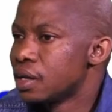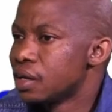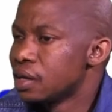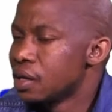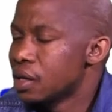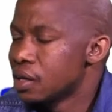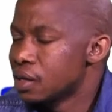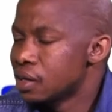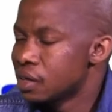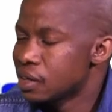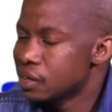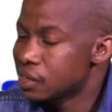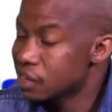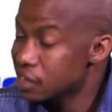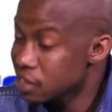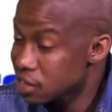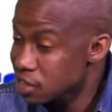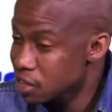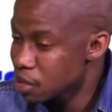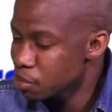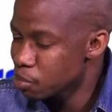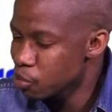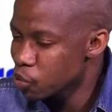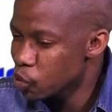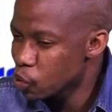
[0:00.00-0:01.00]
in the
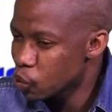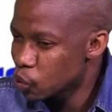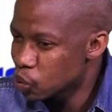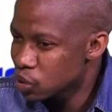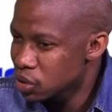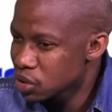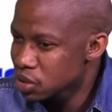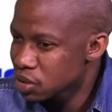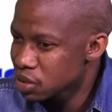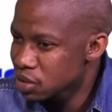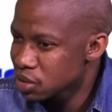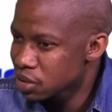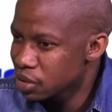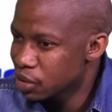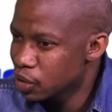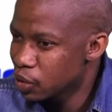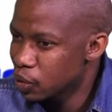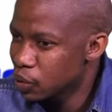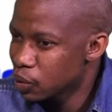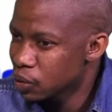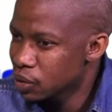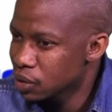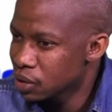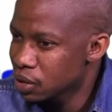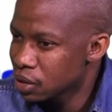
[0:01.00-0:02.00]
same note,
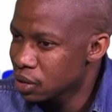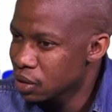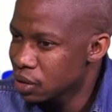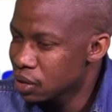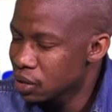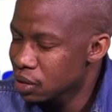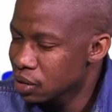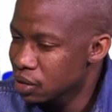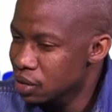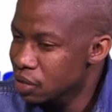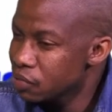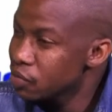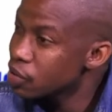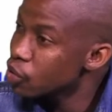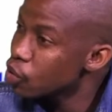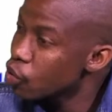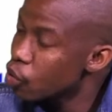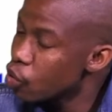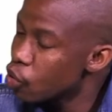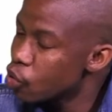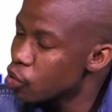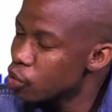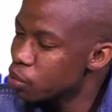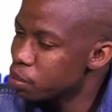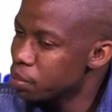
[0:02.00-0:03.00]
giving
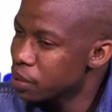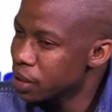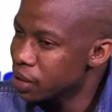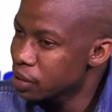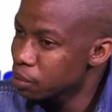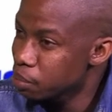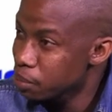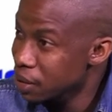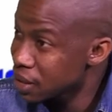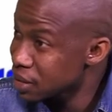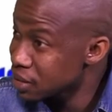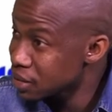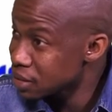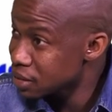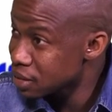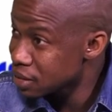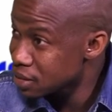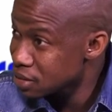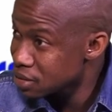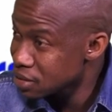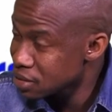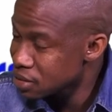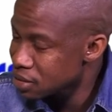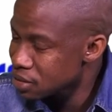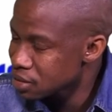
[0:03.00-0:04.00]
hope and planting the
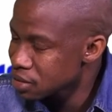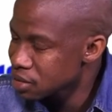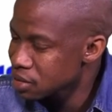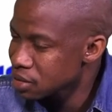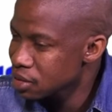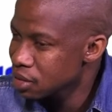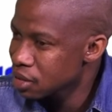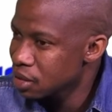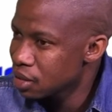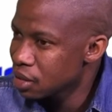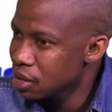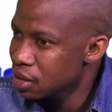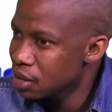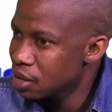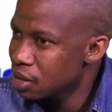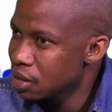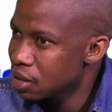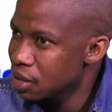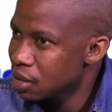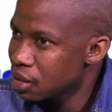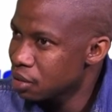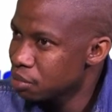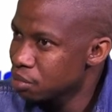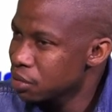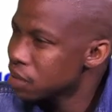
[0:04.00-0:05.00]
seeds.
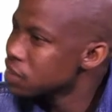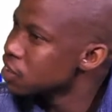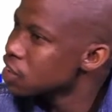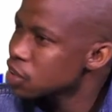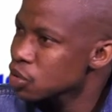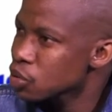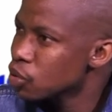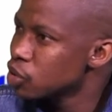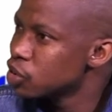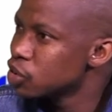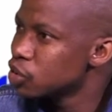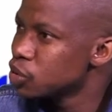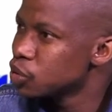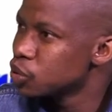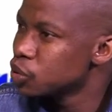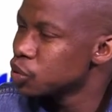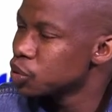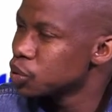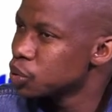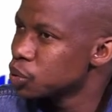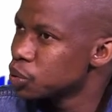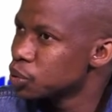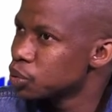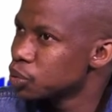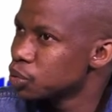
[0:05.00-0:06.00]
I just want you
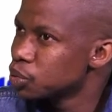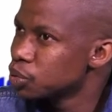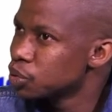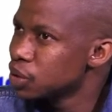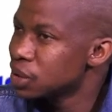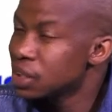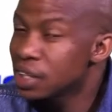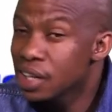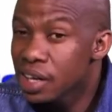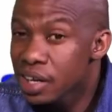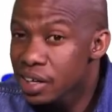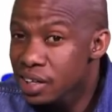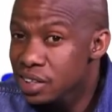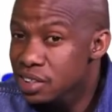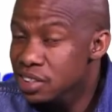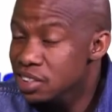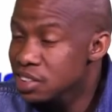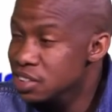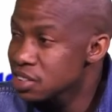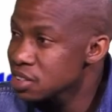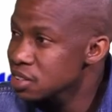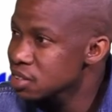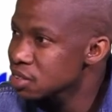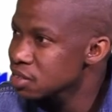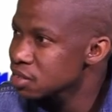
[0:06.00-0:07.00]
to
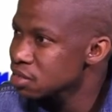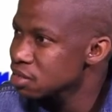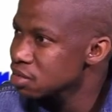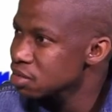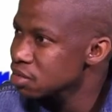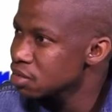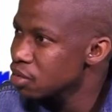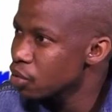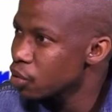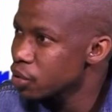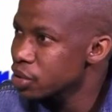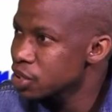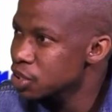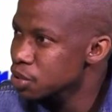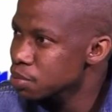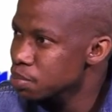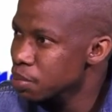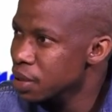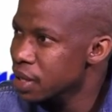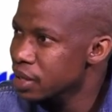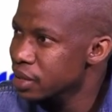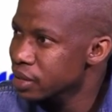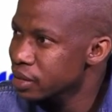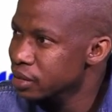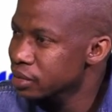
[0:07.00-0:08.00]
encourage or
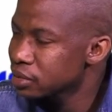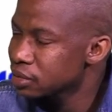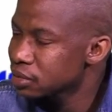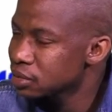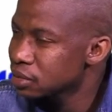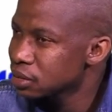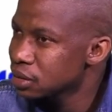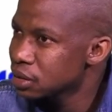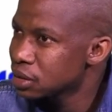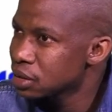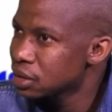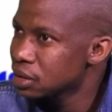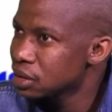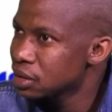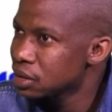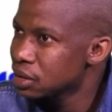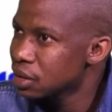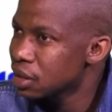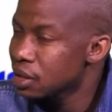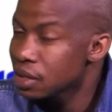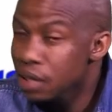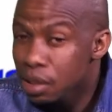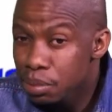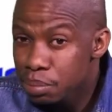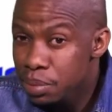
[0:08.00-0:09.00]
inspire
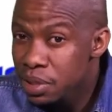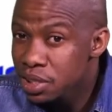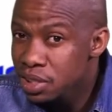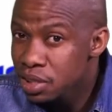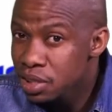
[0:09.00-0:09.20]
a young person